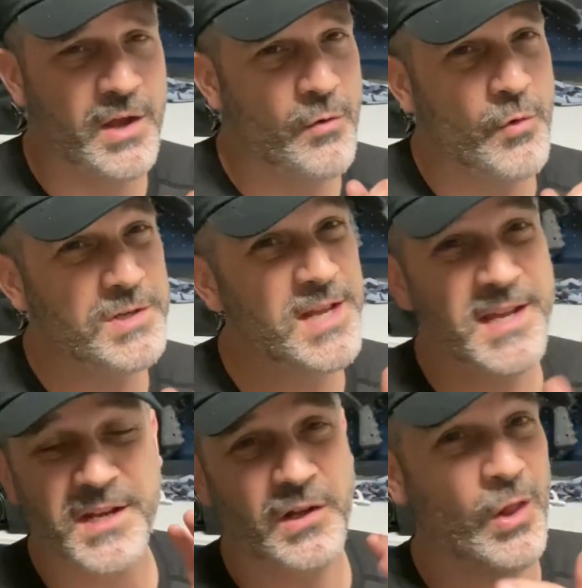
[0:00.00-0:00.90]
We're
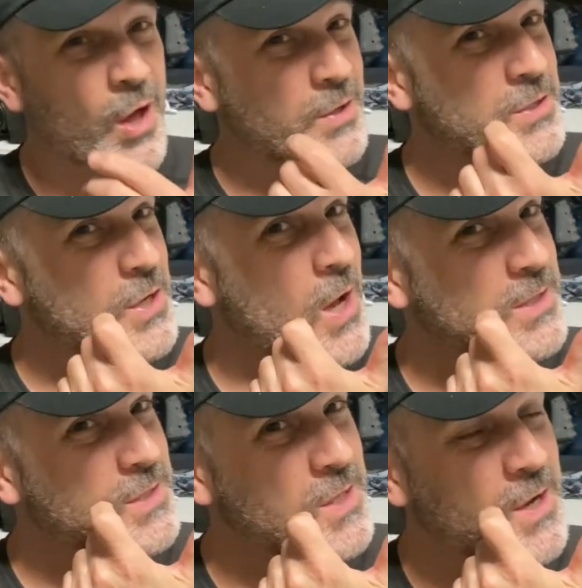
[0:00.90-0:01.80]
taking a lot of
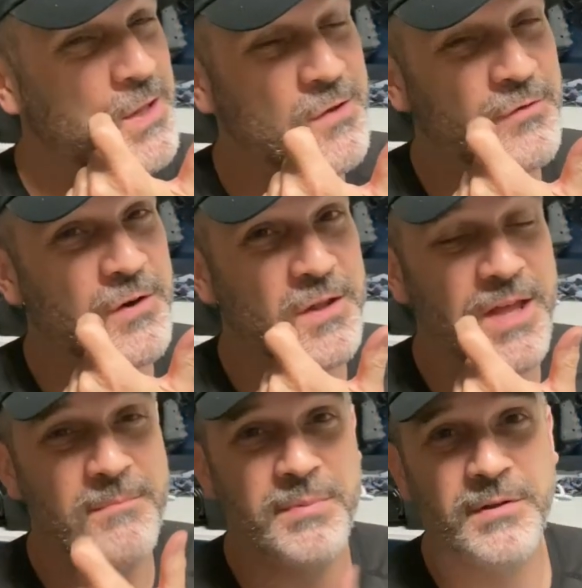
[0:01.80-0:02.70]
shots on the front of
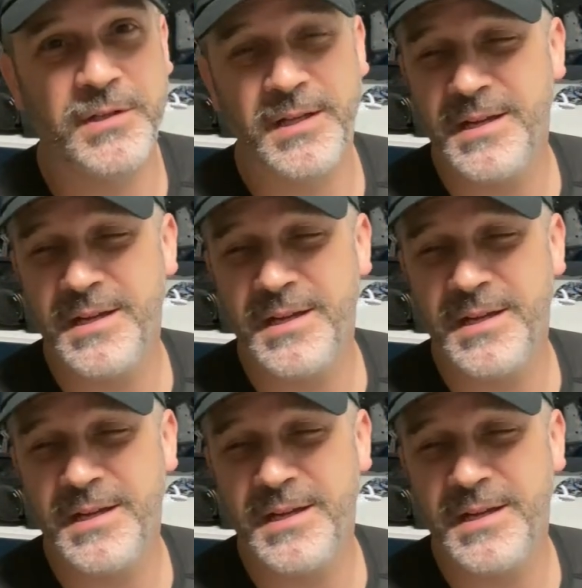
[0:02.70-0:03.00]
that building.